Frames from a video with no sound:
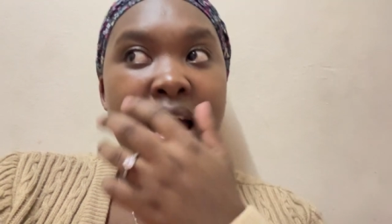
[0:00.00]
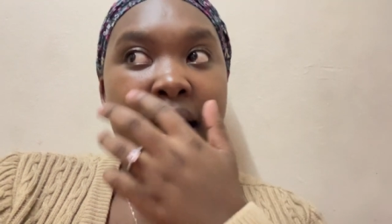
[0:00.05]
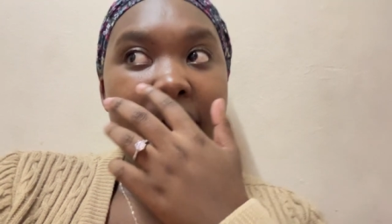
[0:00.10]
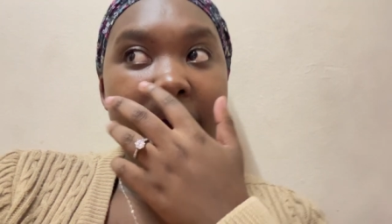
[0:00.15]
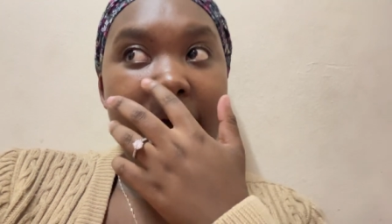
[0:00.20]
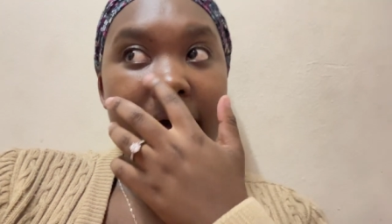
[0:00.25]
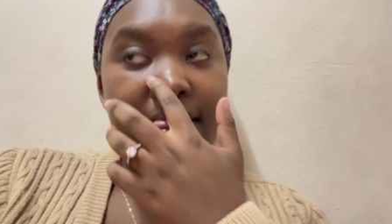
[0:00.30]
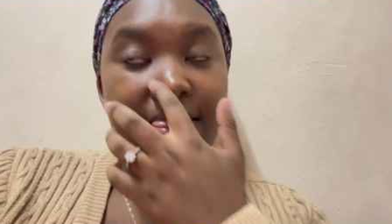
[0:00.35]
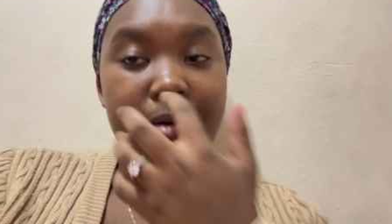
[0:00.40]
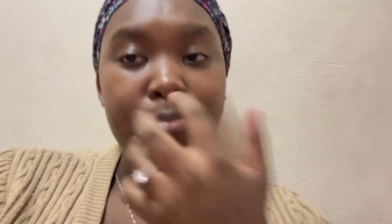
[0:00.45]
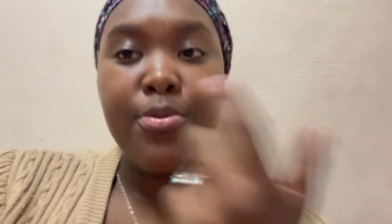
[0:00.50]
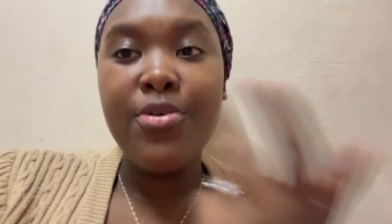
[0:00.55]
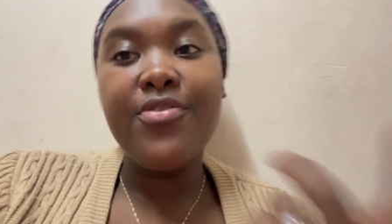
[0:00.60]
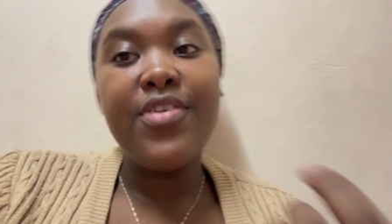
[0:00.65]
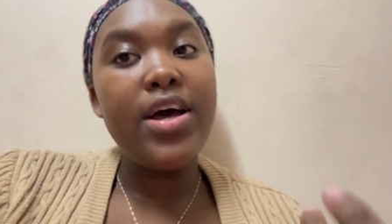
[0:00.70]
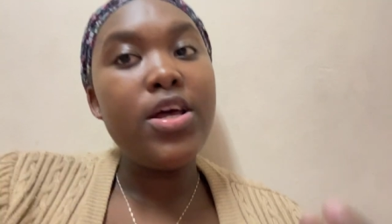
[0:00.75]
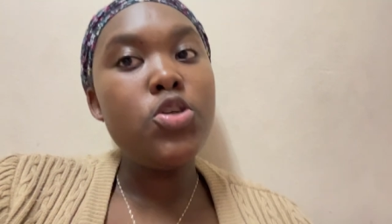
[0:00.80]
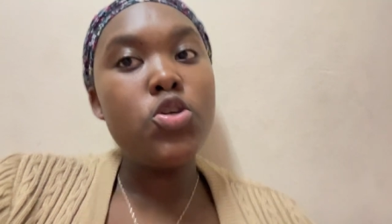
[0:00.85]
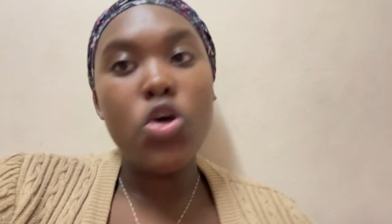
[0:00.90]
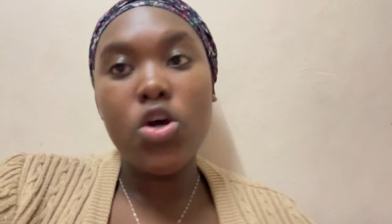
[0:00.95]
And they
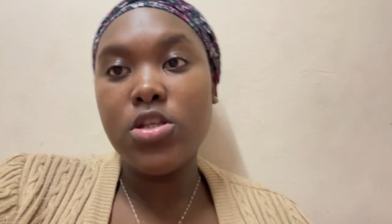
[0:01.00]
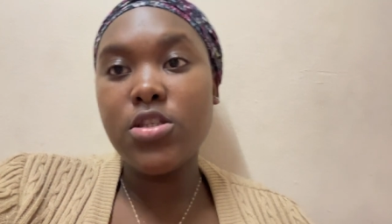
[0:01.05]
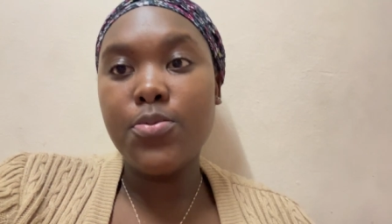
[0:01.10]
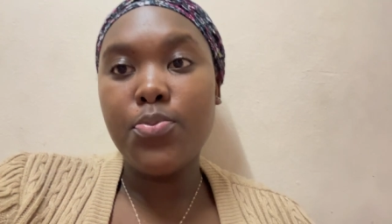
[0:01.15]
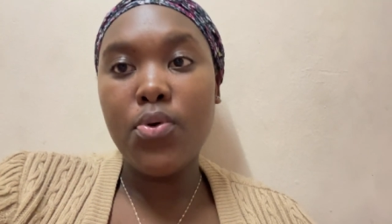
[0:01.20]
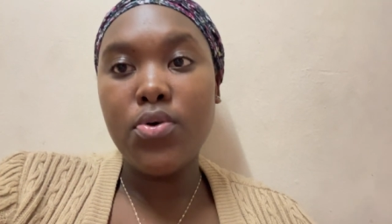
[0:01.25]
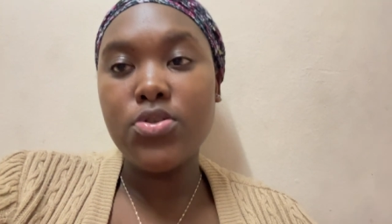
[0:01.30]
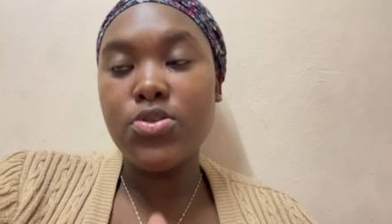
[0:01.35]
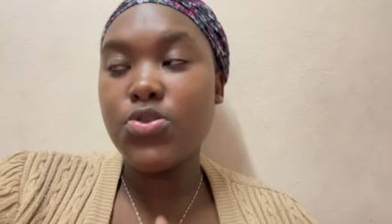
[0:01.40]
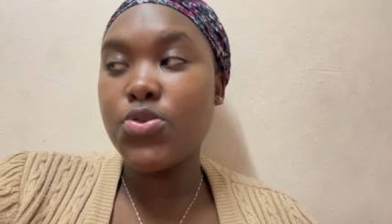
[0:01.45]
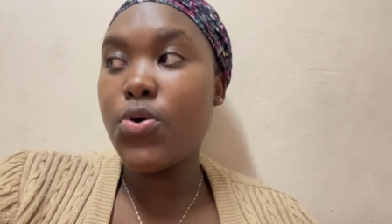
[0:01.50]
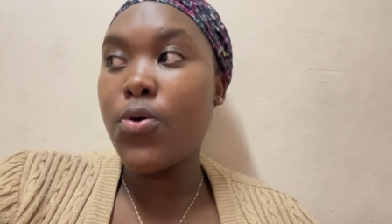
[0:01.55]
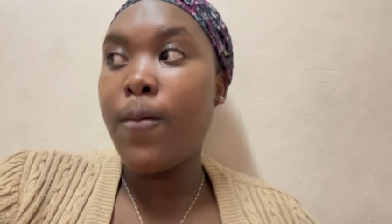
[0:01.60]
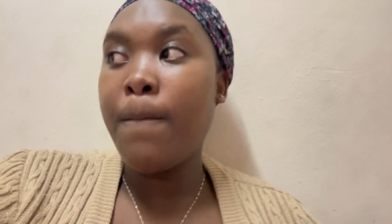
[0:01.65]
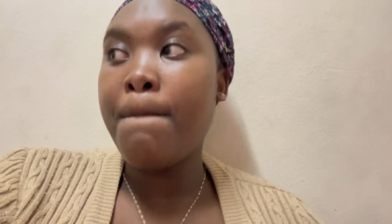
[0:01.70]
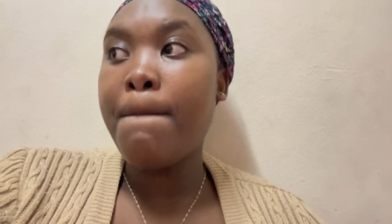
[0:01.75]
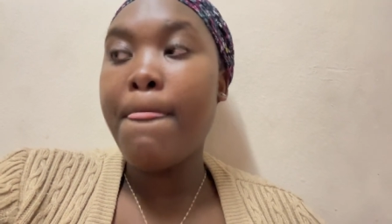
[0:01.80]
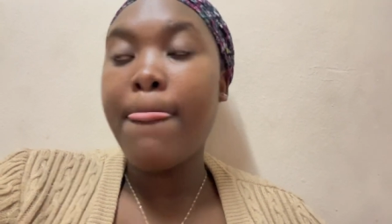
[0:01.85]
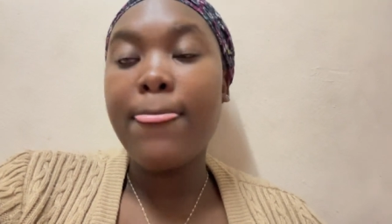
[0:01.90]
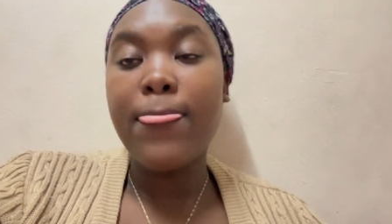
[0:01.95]
provide transport. So
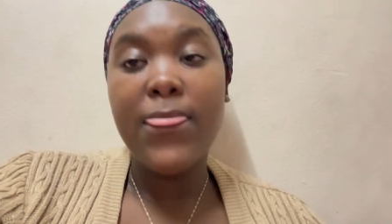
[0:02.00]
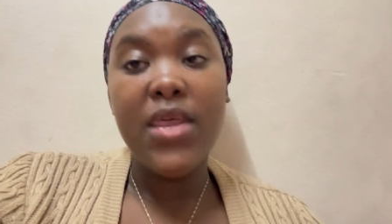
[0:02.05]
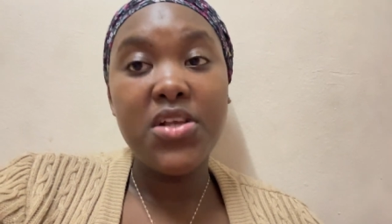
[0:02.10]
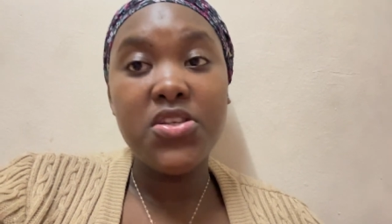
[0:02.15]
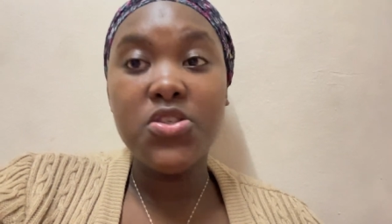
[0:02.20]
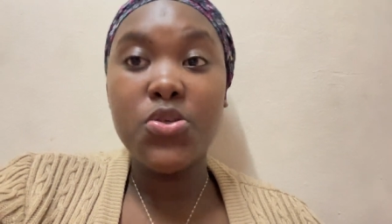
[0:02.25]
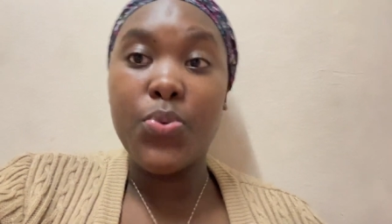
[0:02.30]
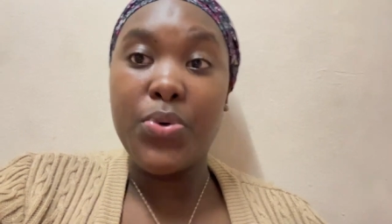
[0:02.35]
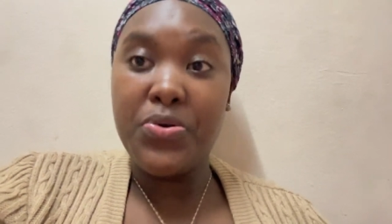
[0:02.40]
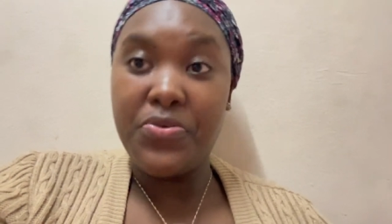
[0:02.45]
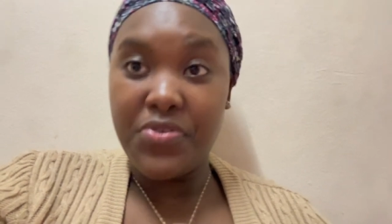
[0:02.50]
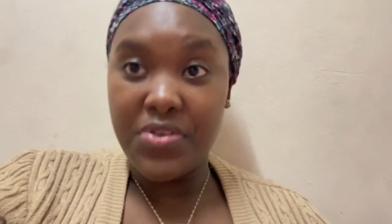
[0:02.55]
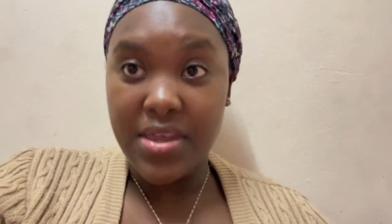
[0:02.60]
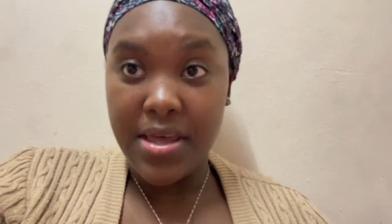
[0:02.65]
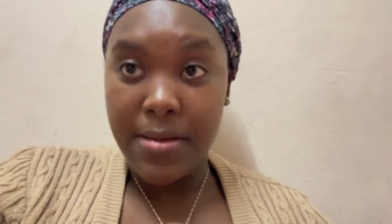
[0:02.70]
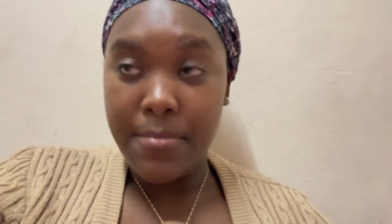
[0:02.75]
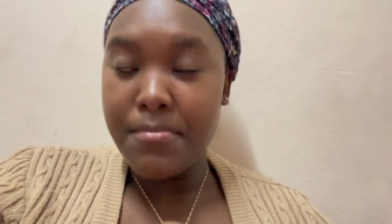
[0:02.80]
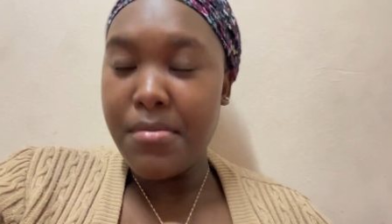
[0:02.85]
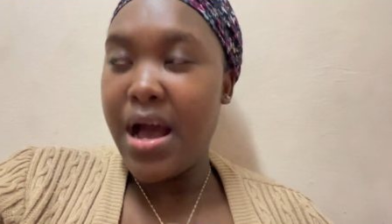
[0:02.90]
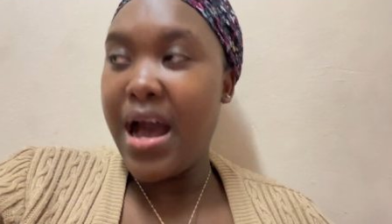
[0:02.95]
that's a win for
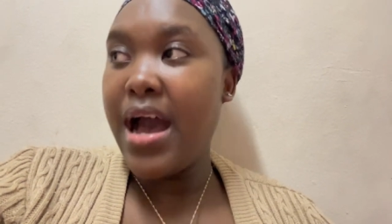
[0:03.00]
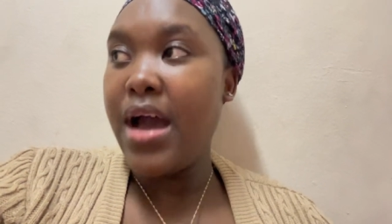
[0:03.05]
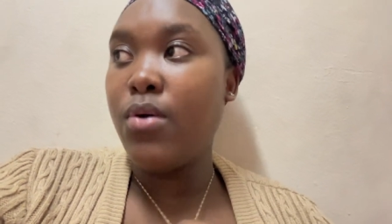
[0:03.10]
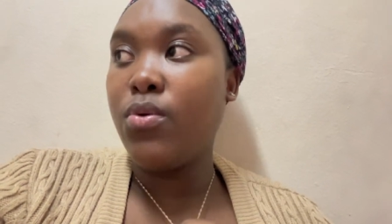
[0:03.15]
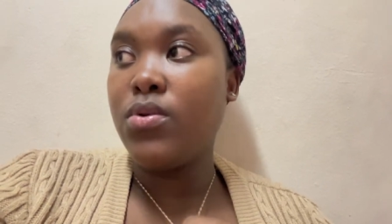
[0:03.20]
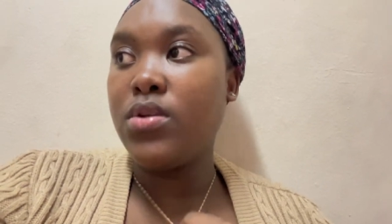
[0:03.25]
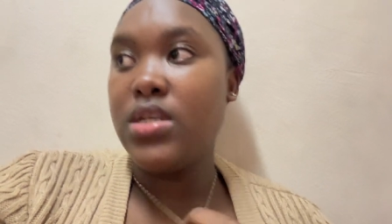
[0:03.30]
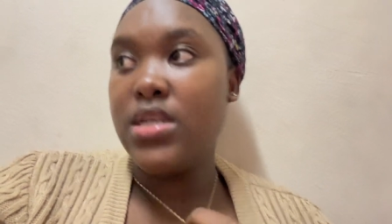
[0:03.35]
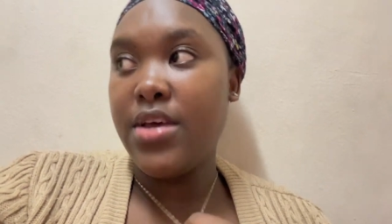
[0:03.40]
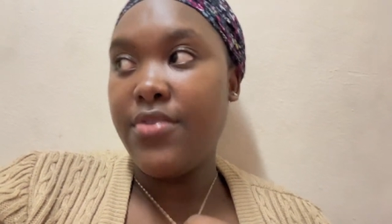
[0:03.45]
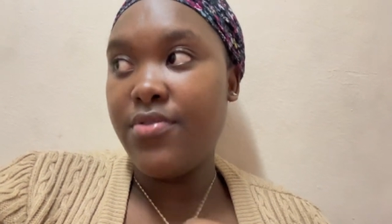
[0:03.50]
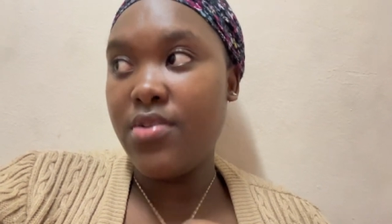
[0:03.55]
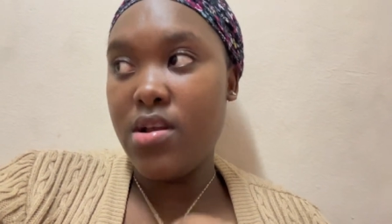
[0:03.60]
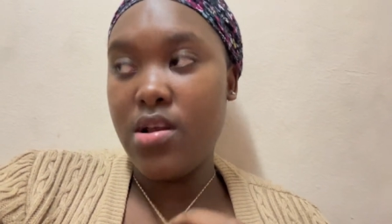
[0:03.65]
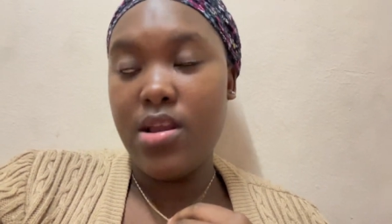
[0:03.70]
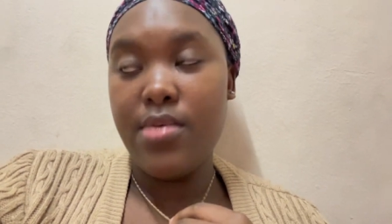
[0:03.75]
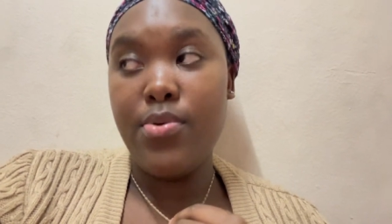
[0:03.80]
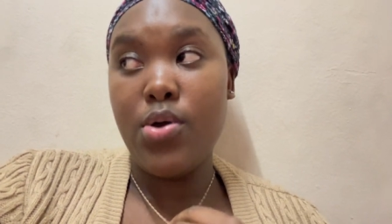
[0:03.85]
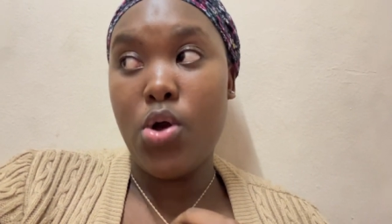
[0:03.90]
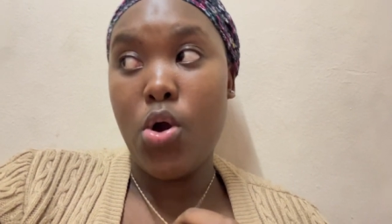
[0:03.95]
them i will definitely
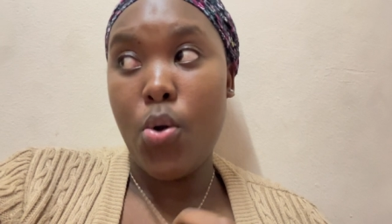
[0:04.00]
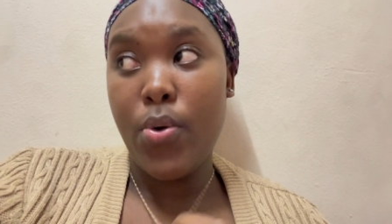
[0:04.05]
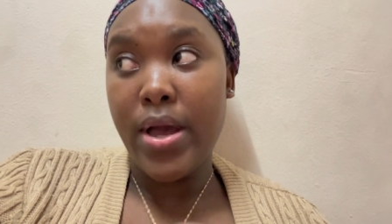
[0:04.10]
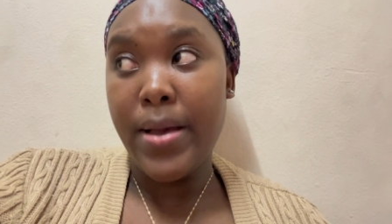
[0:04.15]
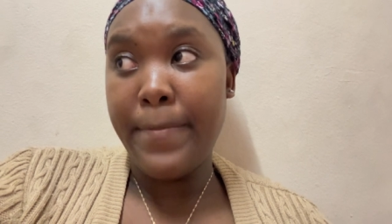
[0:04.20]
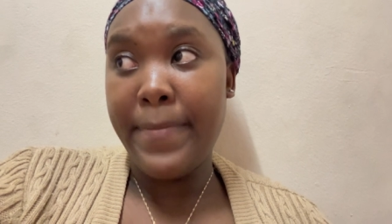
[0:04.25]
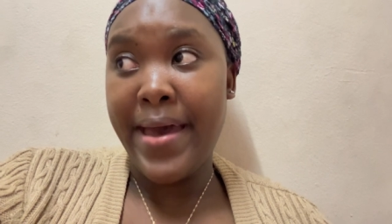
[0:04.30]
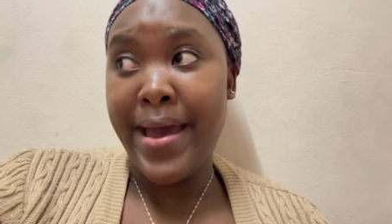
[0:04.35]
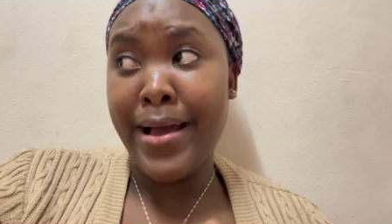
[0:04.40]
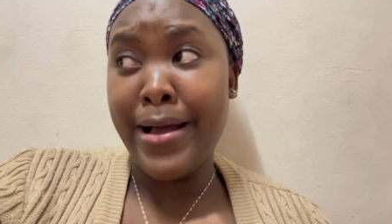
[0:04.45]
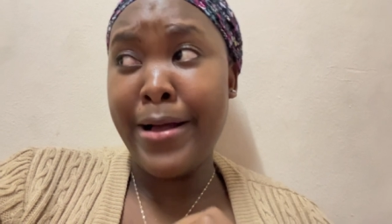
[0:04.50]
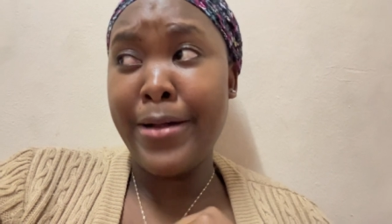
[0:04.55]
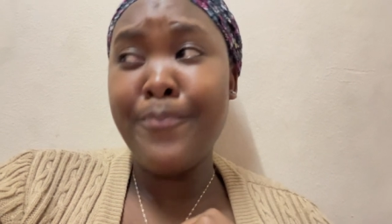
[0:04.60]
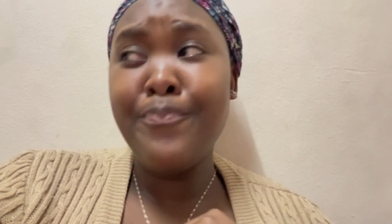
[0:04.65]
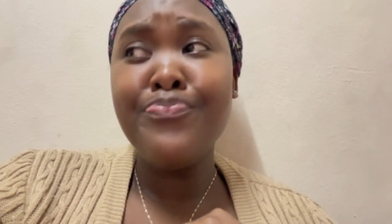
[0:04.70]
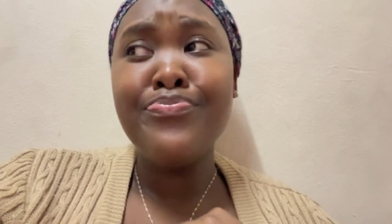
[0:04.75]
be going back